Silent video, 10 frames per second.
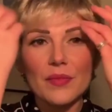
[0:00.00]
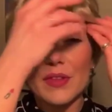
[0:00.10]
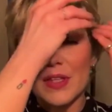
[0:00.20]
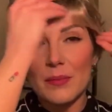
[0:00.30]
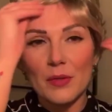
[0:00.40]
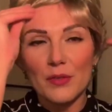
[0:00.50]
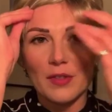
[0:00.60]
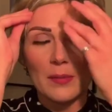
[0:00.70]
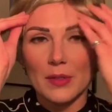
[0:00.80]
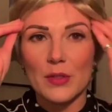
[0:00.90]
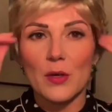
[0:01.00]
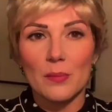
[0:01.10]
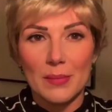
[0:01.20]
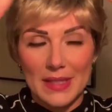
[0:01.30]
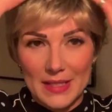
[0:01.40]
The monofilament top
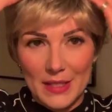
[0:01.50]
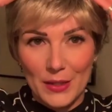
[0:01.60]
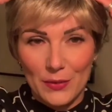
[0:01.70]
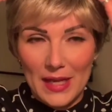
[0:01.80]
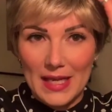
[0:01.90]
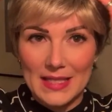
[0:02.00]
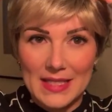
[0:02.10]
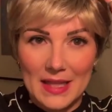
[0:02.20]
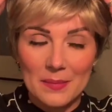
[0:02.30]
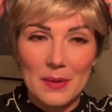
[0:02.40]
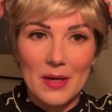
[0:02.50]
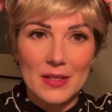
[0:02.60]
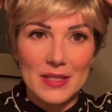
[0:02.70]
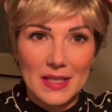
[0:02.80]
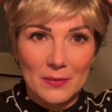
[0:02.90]
means that you can set the
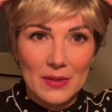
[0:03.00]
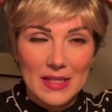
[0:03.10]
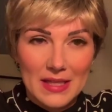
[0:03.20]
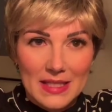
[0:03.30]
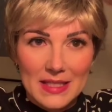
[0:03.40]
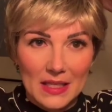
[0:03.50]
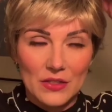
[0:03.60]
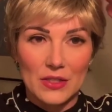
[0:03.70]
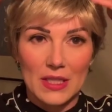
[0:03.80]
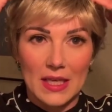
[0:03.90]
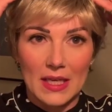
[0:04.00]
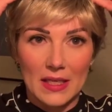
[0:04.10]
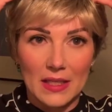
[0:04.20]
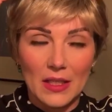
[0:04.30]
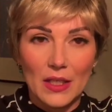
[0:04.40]
parting within this section here,
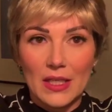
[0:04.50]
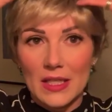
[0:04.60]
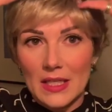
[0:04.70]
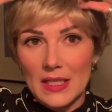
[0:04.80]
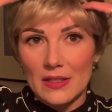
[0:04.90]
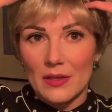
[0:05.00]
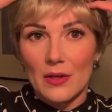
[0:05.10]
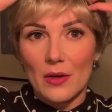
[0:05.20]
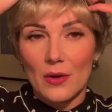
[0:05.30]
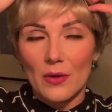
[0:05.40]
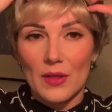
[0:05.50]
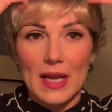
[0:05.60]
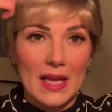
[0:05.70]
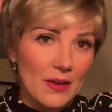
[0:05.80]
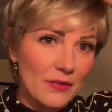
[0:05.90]
either on the
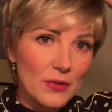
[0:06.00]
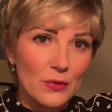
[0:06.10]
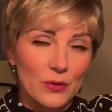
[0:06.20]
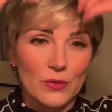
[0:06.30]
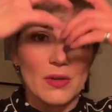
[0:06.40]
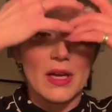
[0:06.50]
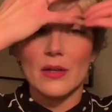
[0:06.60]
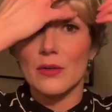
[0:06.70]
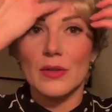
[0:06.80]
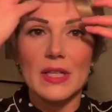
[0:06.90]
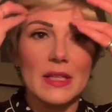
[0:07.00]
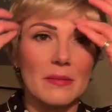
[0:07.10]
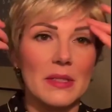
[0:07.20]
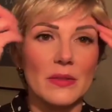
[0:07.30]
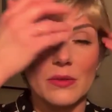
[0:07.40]
left or the right or in the
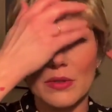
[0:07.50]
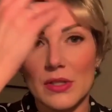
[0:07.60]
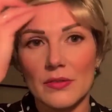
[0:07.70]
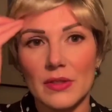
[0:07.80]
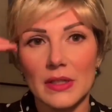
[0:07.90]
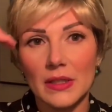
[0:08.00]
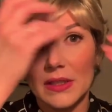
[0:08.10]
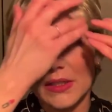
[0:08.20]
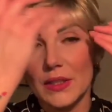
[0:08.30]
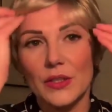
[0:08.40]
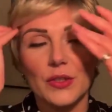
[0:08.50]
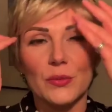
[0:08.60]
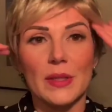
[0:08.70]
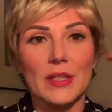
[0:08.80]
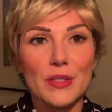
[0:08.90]
middle, whichever you
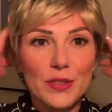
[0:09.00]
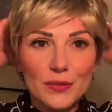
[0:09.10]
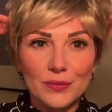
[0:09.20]
wish.